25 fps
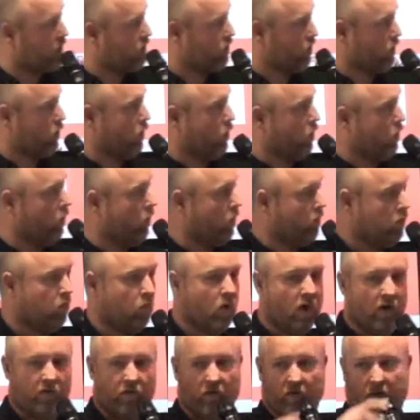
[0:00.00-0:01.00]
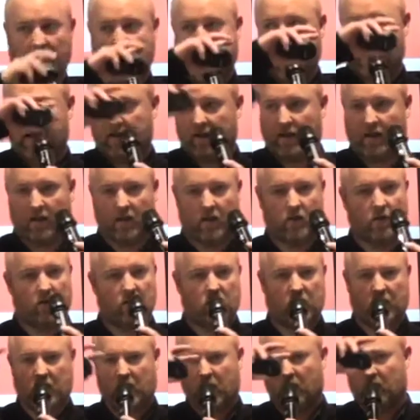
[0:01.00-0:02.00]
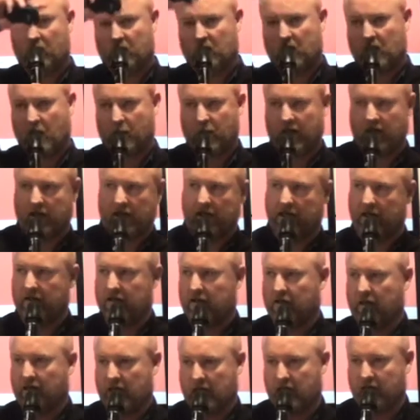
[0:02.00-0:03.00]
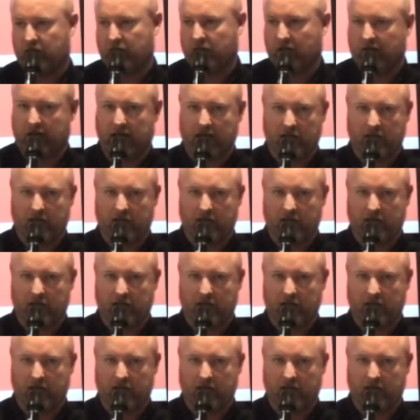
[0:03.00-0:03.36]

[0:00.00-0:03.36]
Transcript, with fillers: so whatever the heading, usually now there's like a big header graphic,